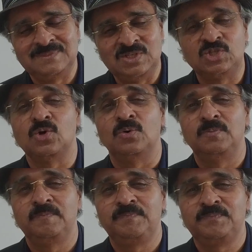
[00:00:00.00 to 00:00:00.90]

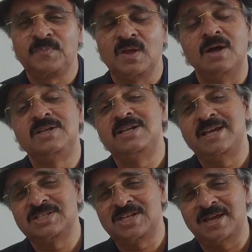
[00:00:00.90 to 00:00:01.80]
So, until
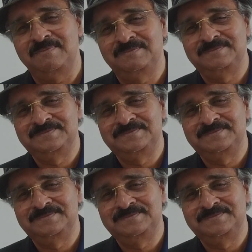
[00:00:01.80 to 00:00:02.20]
next time,